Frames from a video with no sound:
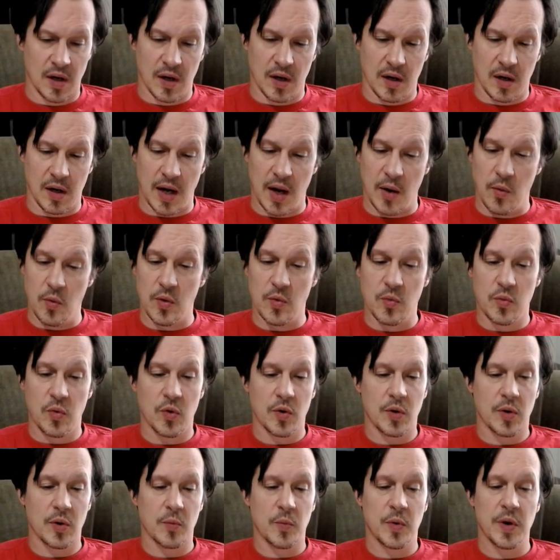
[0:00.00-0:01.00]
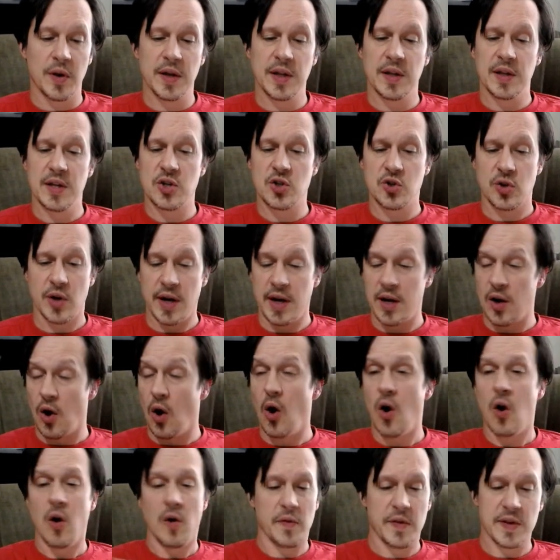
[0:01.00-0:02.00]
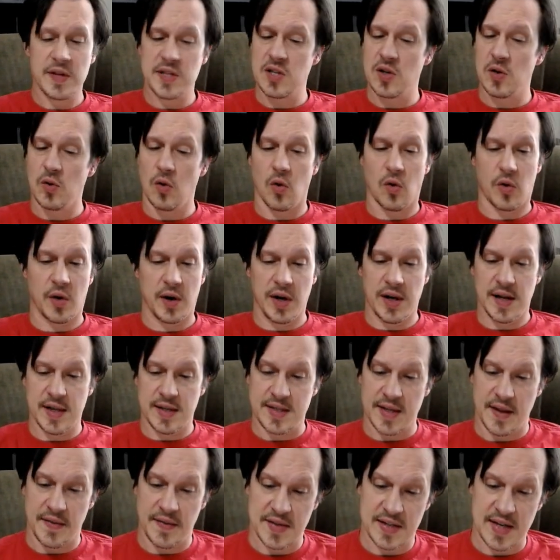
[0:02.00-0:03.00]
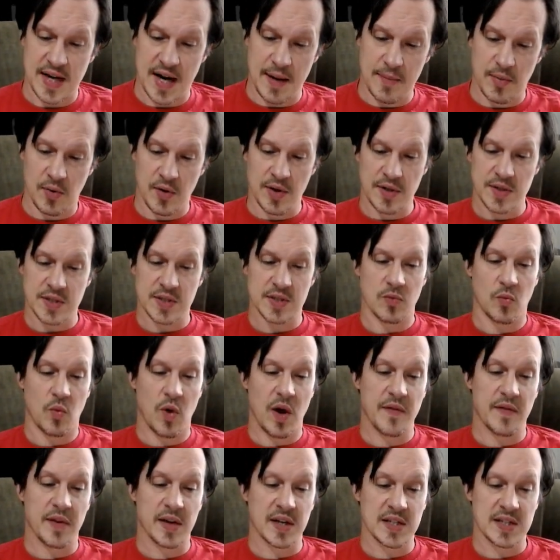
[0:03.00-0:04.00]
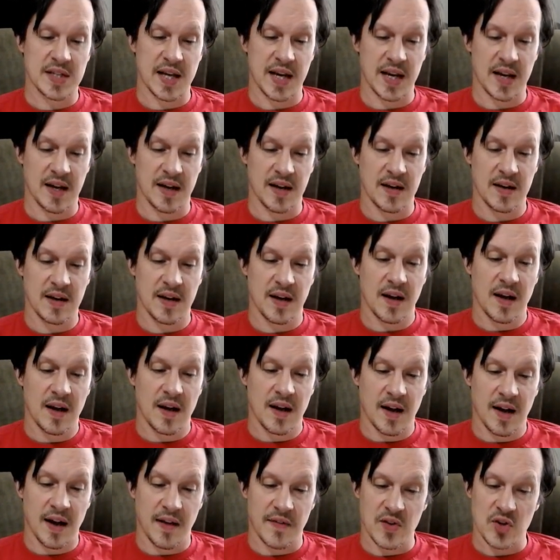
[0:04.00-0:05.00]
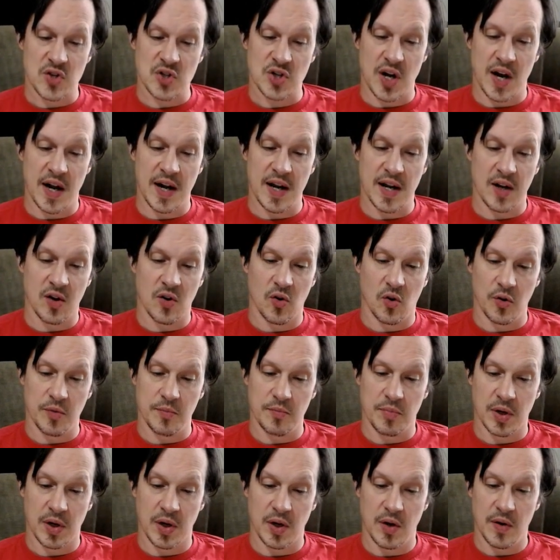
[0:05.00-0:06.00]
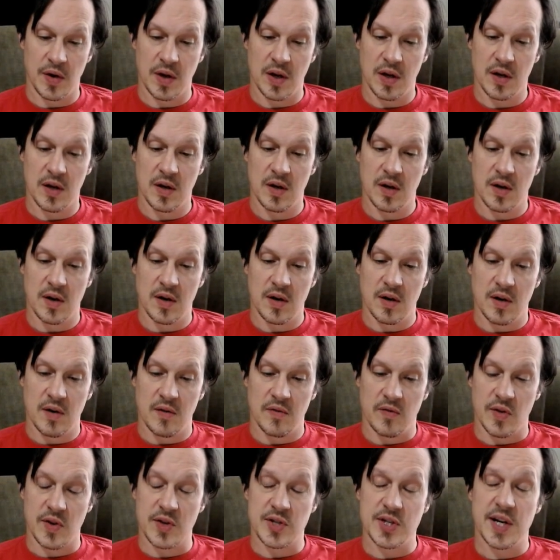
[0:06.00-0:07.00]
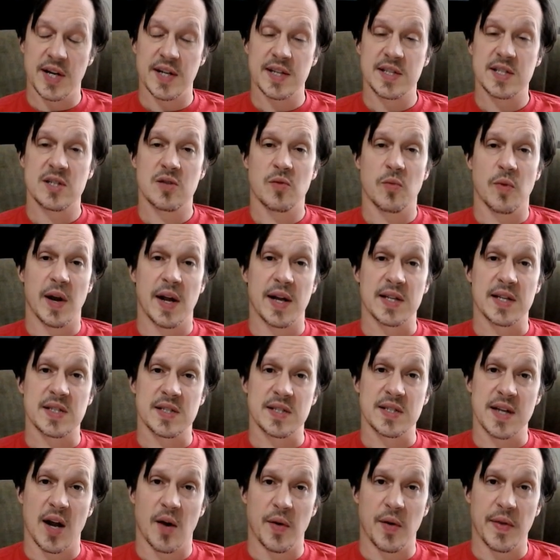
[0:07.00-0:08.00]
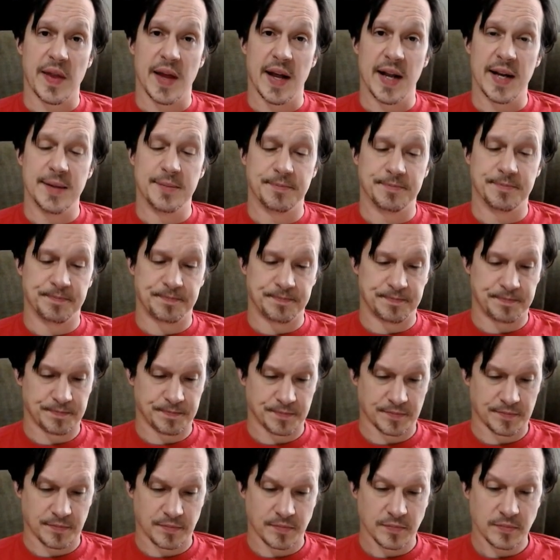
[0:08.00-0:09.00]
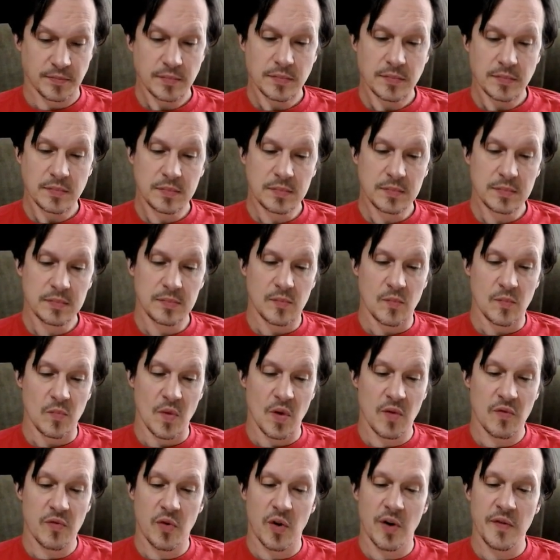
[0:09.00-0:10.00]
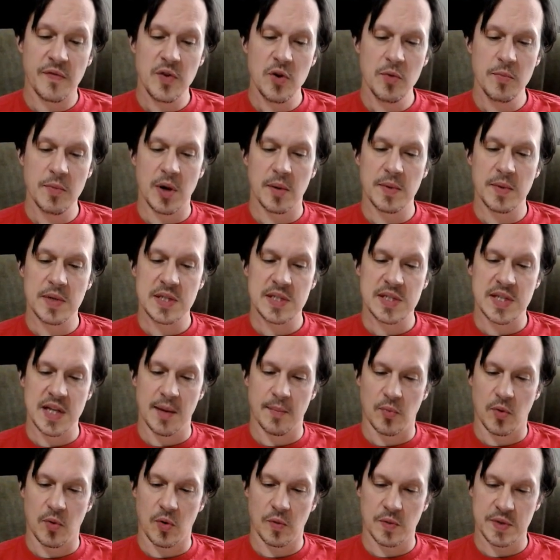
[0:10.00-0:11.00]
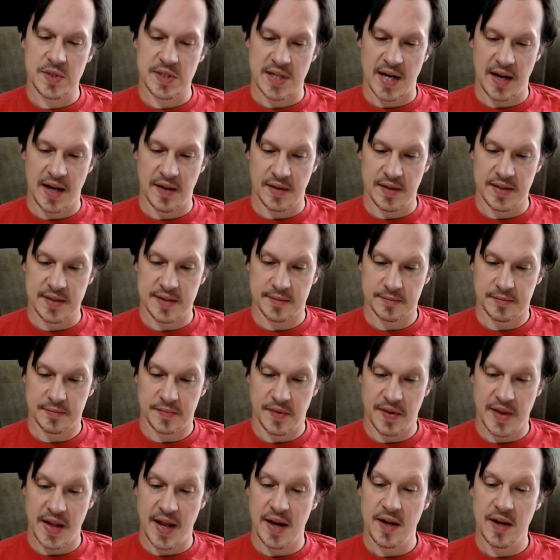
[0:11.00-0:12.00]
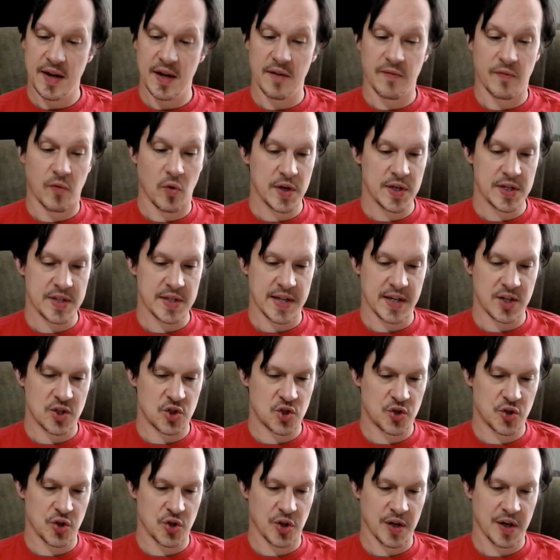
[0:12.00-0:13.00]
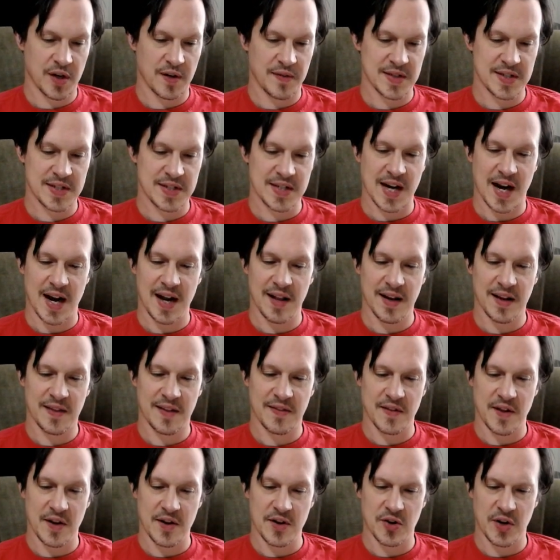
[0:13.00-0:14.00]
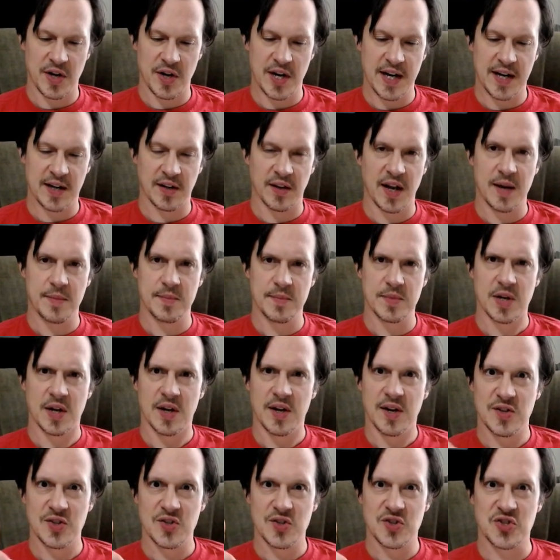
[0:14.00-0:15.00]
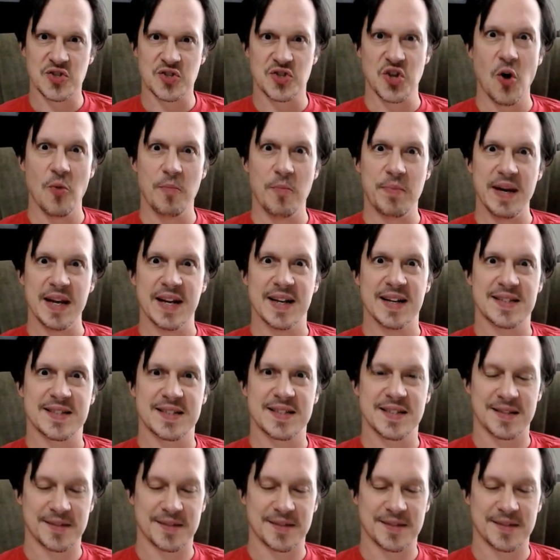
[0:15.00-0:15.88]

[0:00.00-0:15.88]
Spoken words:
"I would willingly trade all this glory," said the Sky Prince, waving his hand at the shining golden pagoda, "for the chance to rest now and then." For a few moments the Emperor was silent. Then, in a voice that shook the sky like thunder, he claimed, "So be it!"